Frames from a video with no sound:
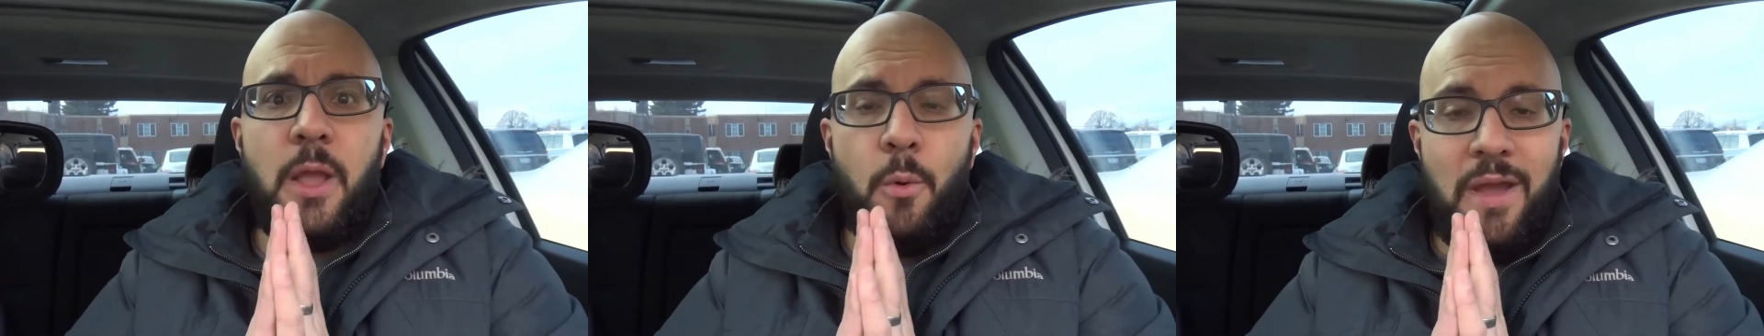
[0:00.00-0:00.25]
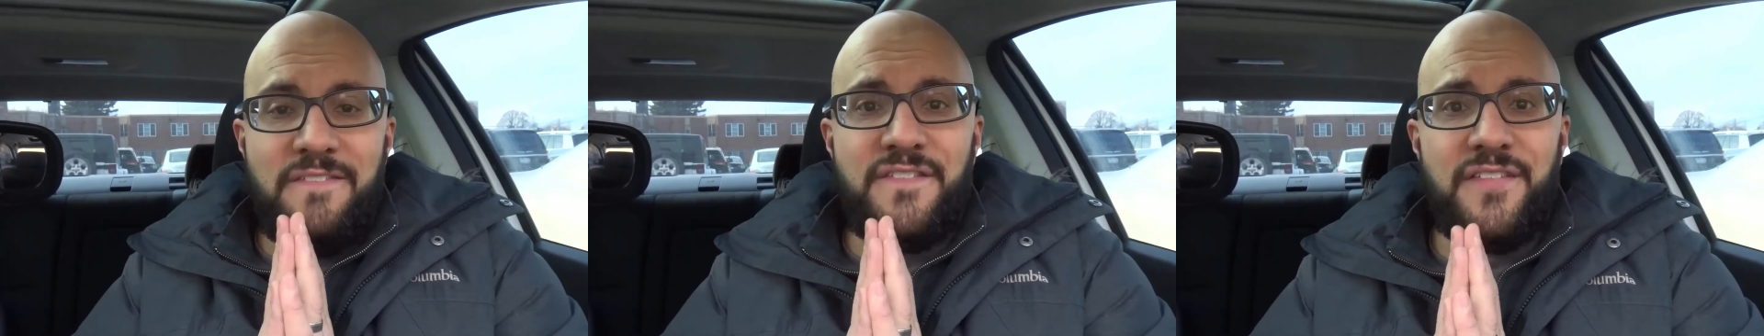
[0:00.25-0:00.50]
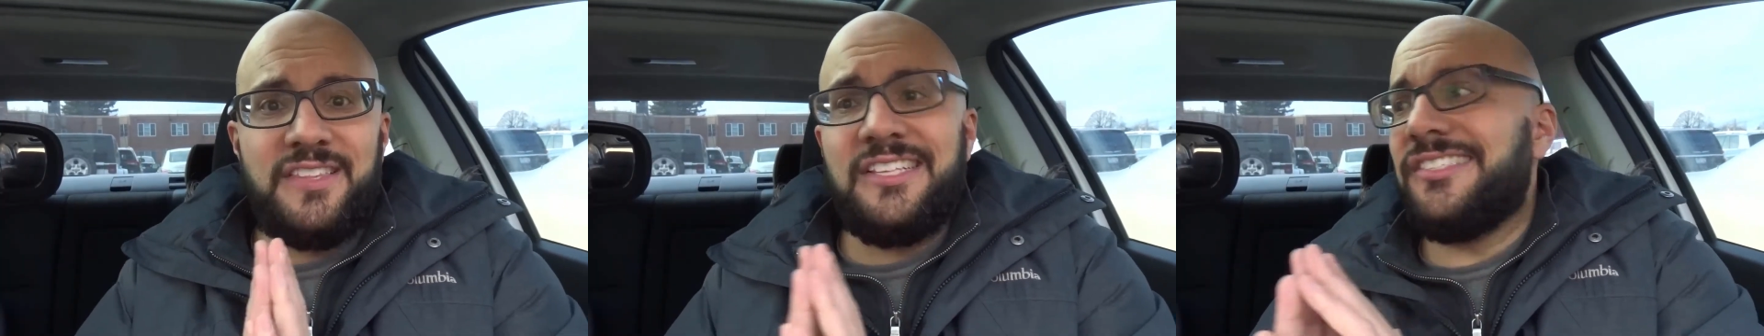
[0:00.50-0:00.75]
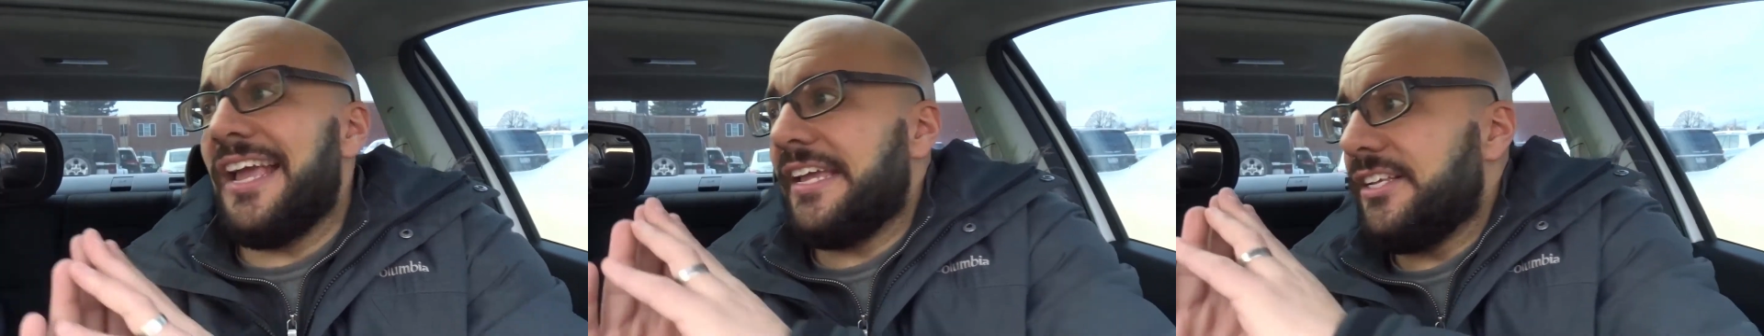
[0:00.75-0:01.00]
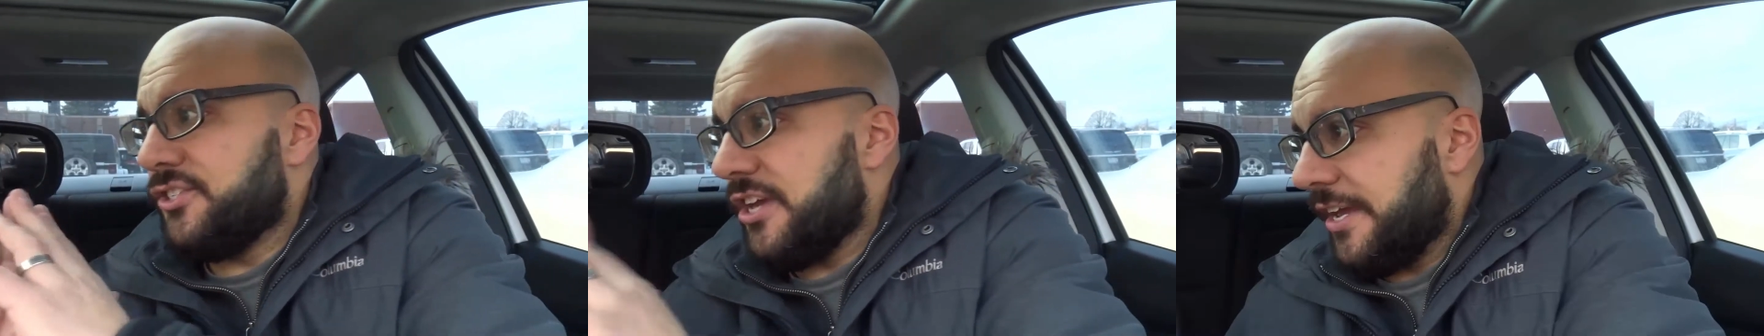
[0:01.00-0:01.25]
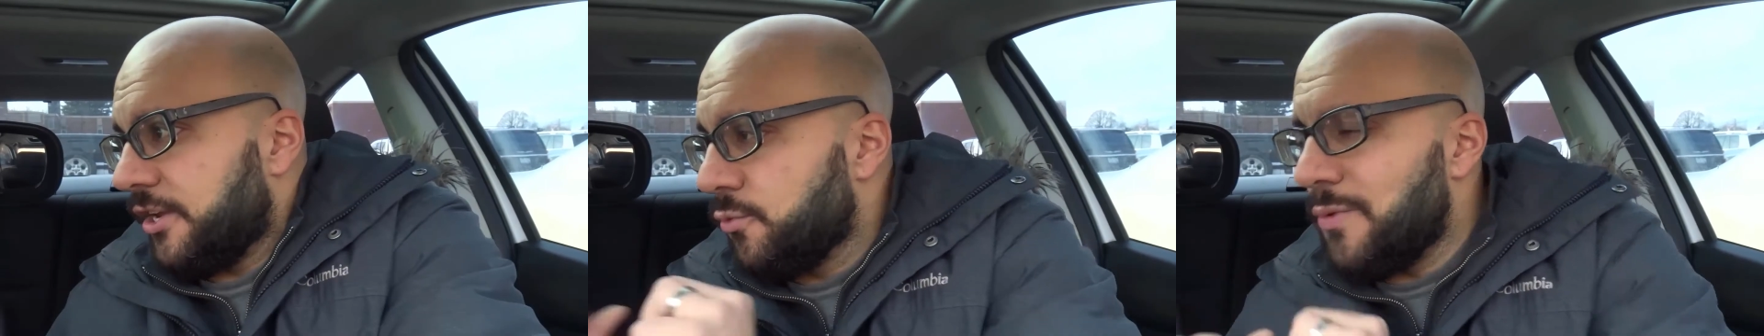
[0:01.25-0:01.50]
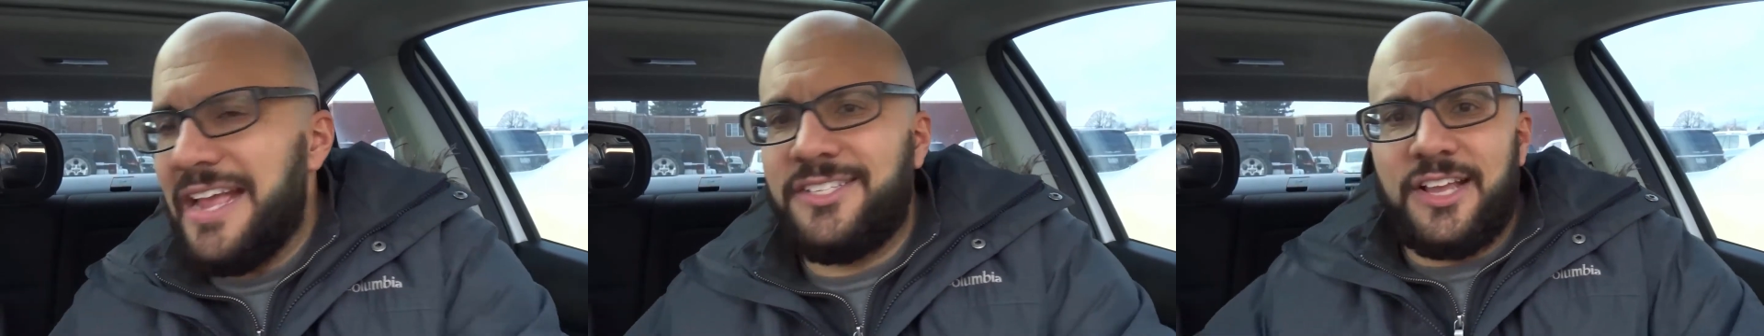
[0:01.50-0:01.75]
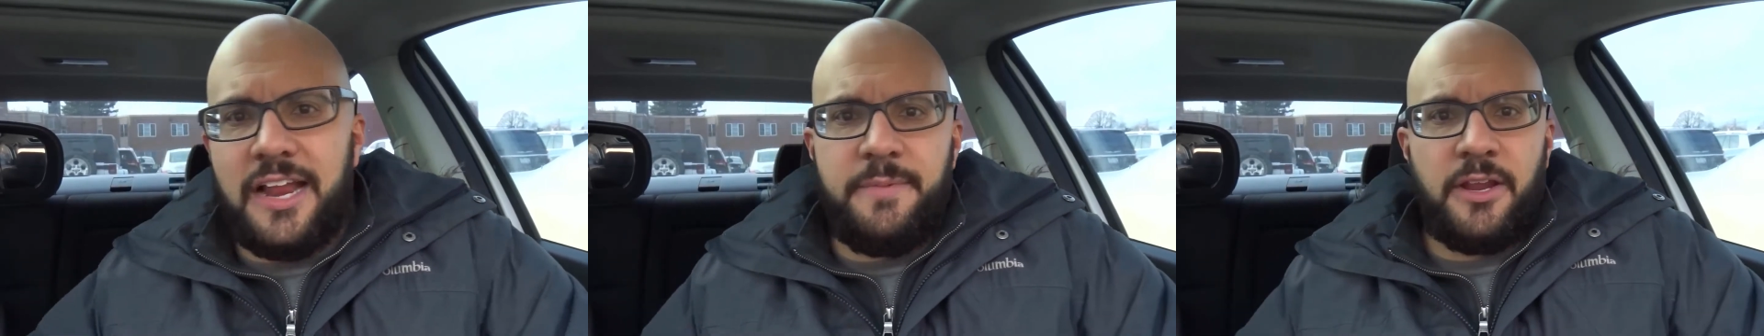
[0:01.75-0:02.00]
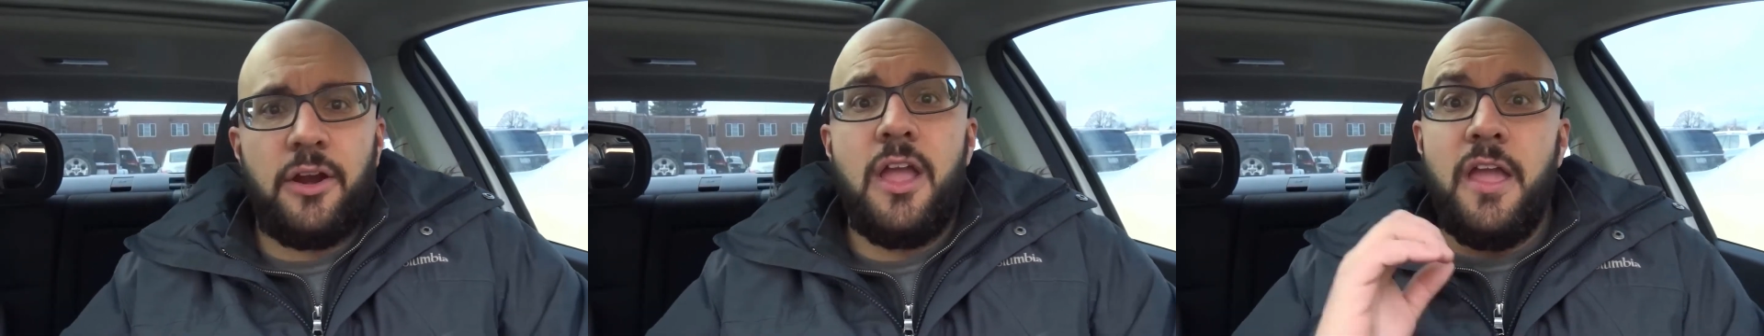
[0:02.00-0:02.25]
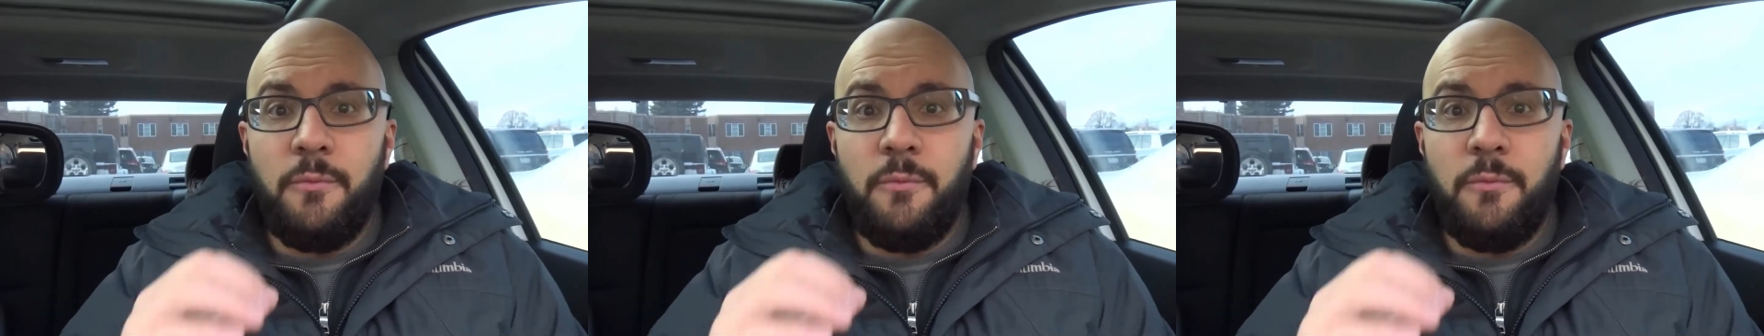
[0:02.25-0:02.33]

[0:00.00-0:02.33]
wait 15 seconds, check your right side mirror,